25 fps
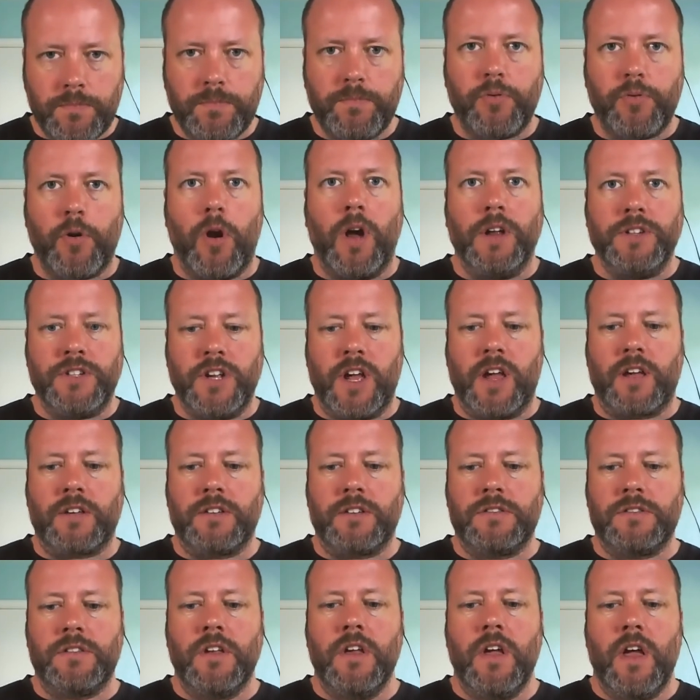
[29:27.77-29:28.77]

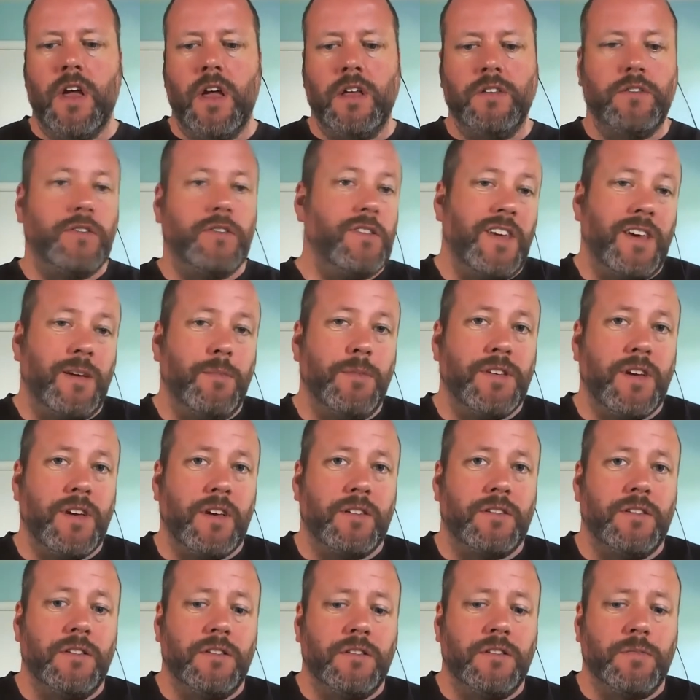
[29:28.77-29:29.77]
projects, and so they can be
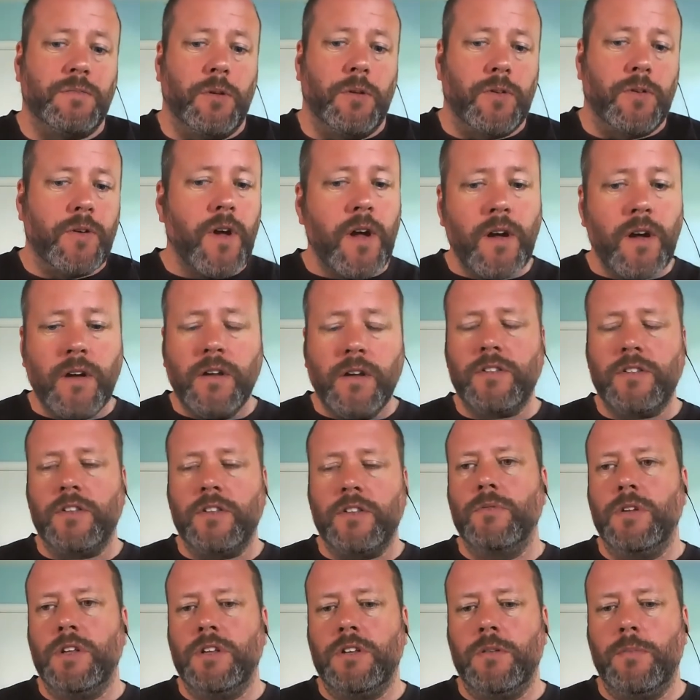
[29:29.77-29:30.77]
tested in smaller areas. You
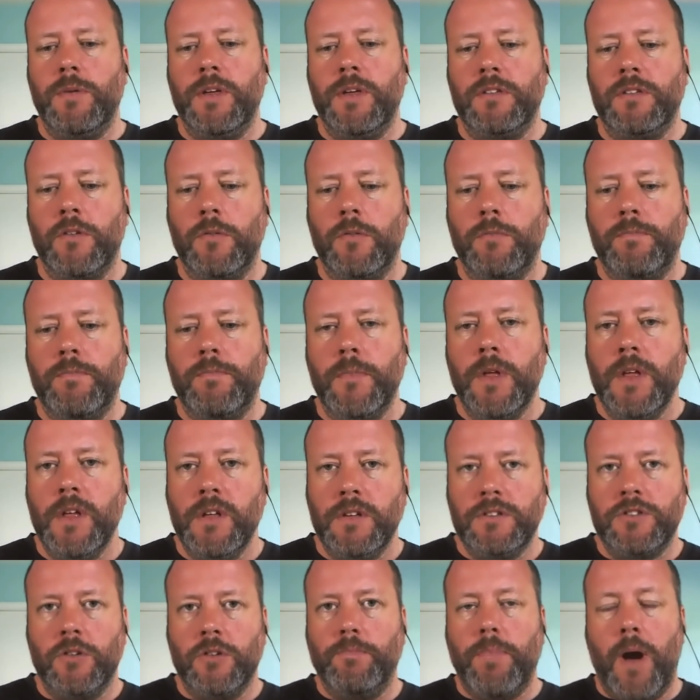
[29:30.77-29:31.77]
don't need to be so
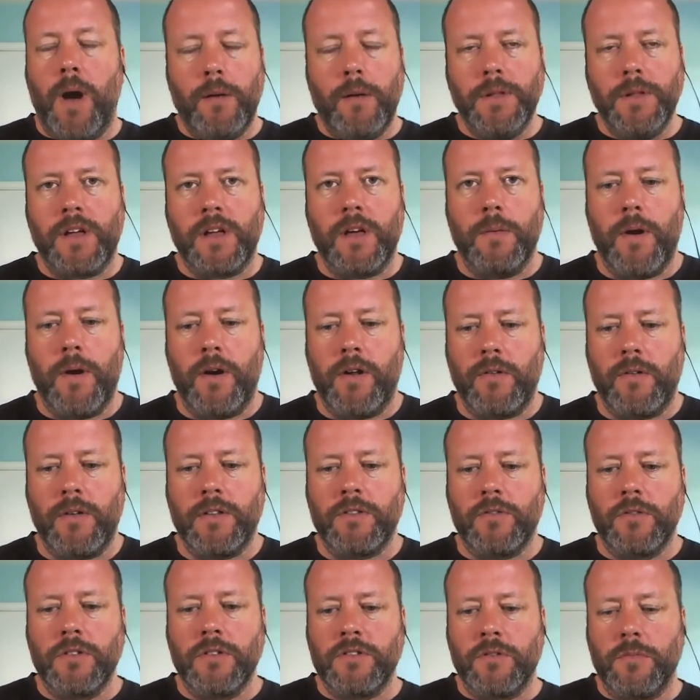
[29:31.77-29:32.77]
public about it, right?
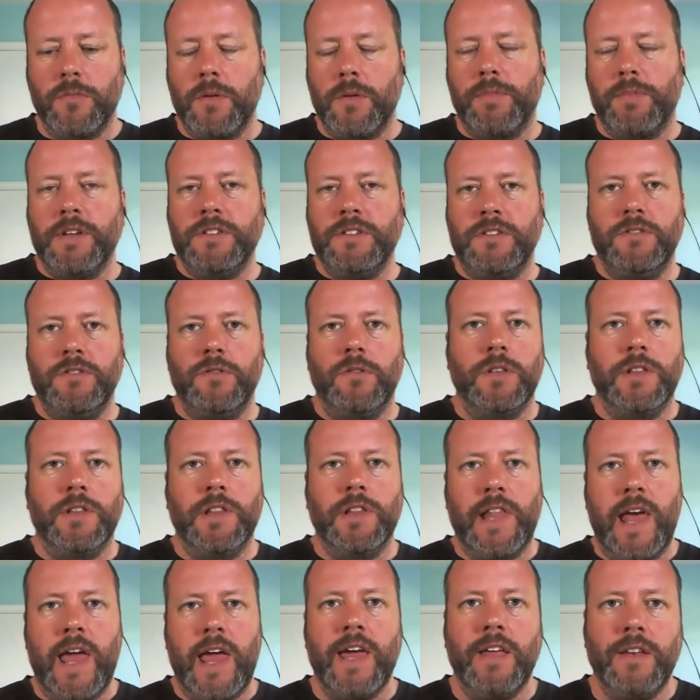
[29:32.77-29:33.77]
There's only so many places you can
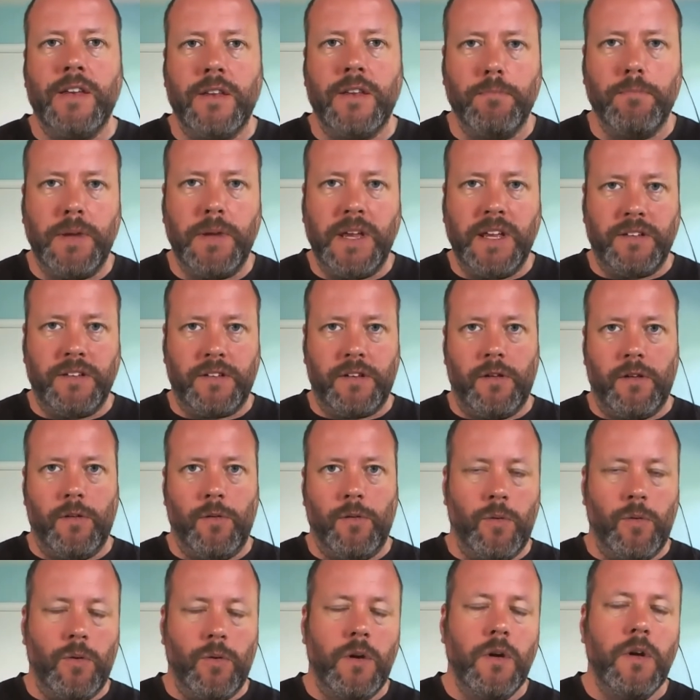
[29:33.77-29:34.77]
land a
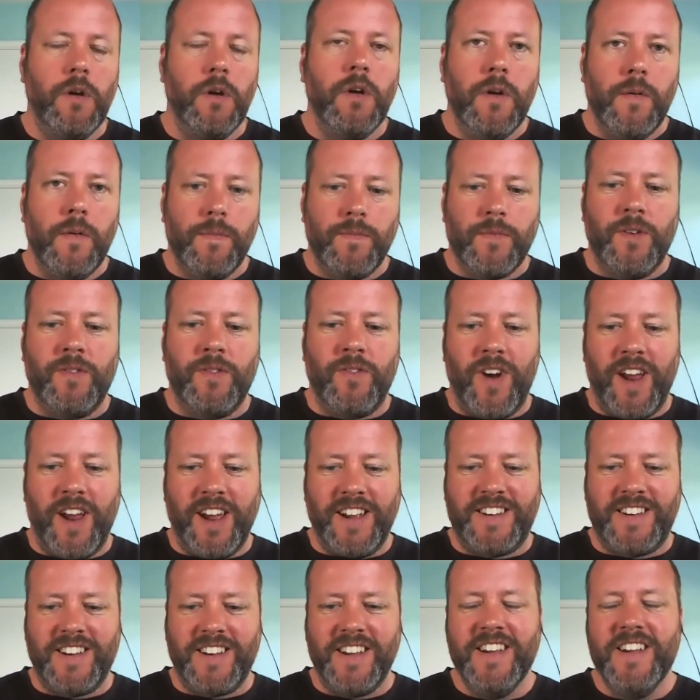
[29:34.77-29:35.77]
B-2,
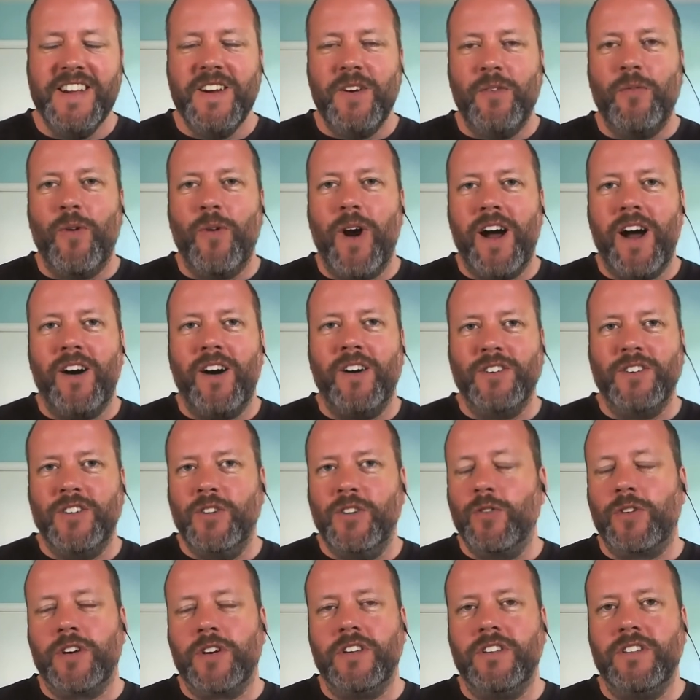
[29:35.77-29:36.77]
right? While
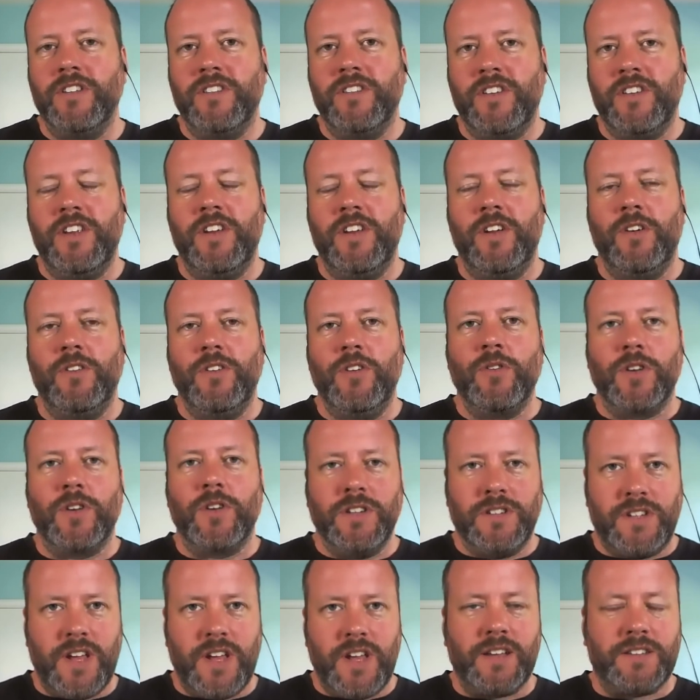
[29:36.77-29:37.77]
you can, you know, you
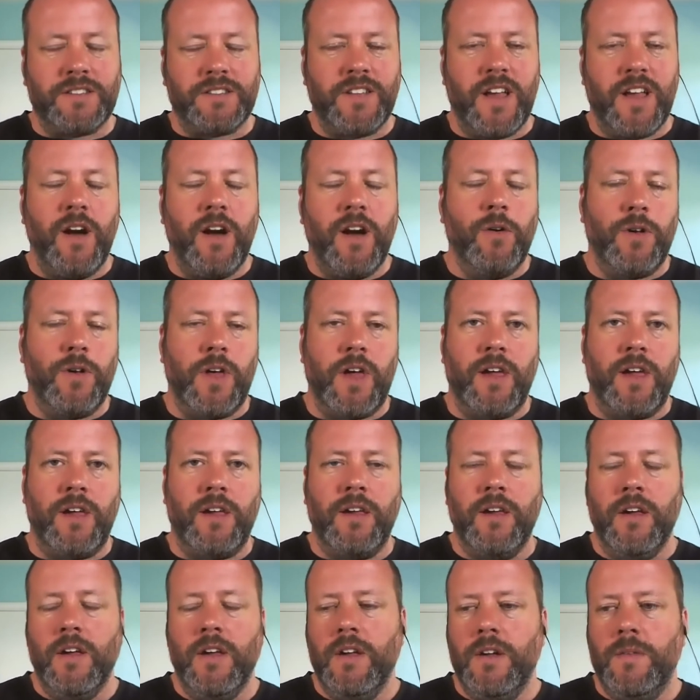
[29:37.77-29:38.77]
can test out
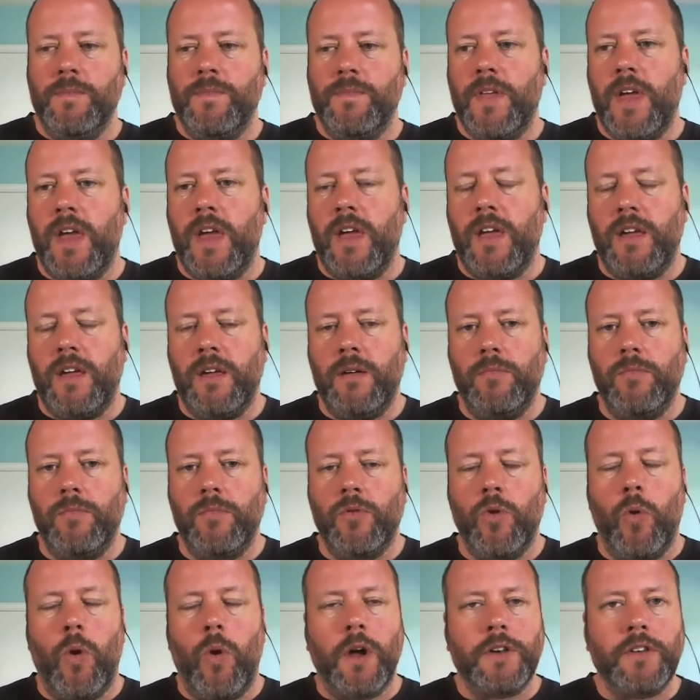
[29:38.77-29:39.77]
a
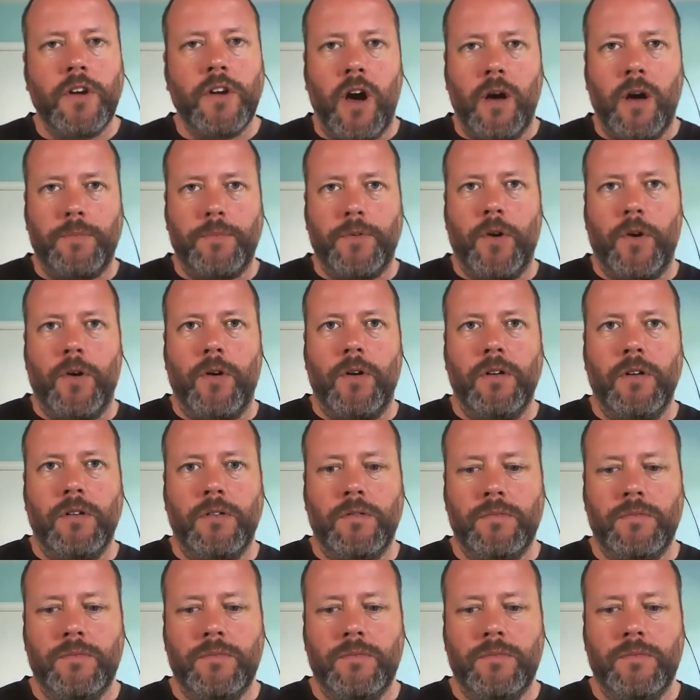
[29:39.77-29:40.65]
quadcopter